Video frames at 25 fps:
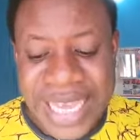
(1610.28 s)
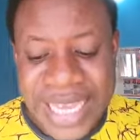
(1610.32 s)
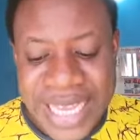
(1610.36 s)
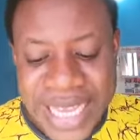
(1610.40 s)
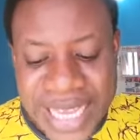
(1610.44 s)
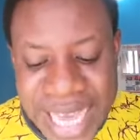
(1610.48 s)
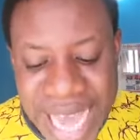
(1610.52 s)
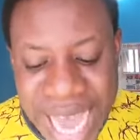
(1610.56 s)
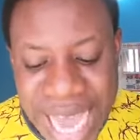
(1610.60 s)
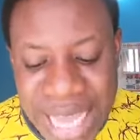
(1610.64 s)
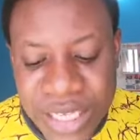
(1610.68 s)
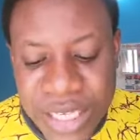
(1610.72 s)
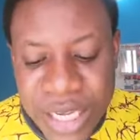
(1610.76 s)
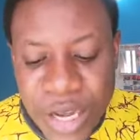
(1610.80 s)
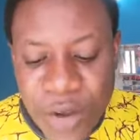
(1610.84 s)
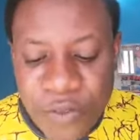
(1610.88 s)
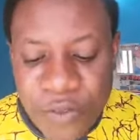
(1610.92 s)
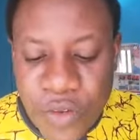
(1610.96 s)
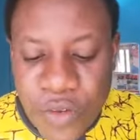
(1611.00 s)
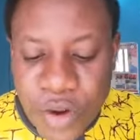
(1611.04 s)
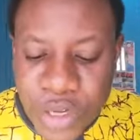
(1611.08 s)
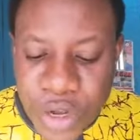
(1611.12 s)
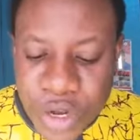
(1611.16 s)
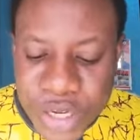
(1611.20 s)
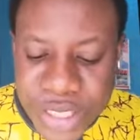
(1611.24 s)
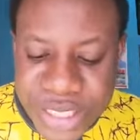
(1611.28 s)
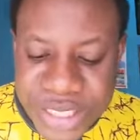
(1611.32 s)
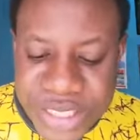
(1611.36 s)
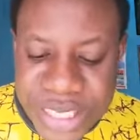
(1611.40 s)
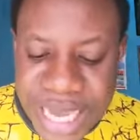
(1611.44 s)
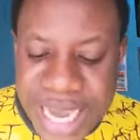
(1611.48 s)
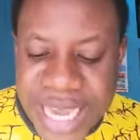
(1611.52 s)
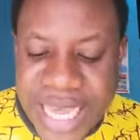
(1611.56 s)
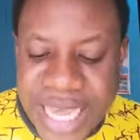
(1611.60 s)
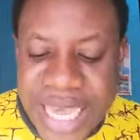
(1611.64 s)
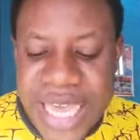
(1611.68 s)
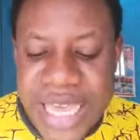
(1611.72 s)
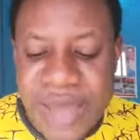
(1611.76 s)
yet for your
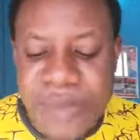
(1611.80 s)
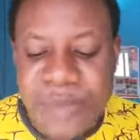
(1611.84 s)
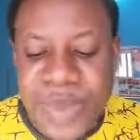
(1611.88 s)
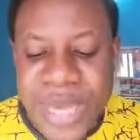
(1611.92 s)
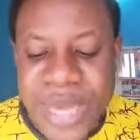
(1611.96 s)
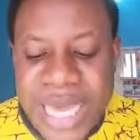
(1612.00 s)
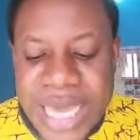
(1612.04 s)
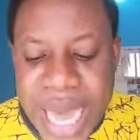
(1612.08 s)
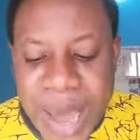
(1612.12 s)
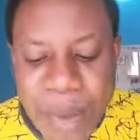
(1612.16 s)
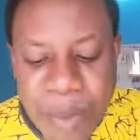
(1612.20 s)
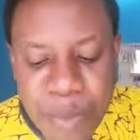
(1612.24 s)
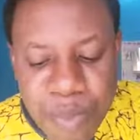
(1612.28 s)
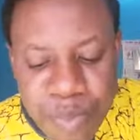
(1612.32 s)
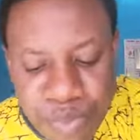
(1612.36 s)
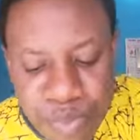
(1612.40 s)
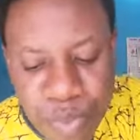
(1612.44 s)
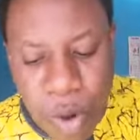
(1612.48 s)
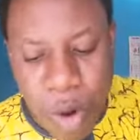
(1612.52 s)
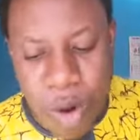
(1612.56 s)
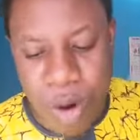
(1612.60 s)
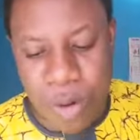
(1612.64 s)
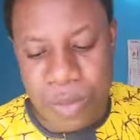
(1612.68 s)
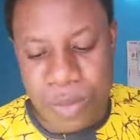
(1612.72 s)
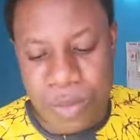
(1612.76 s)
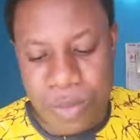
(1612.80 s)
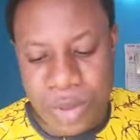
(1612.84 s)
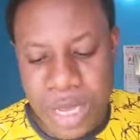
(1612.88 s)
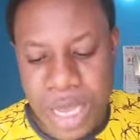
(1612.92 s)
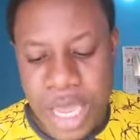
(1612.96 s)
sake he became poor,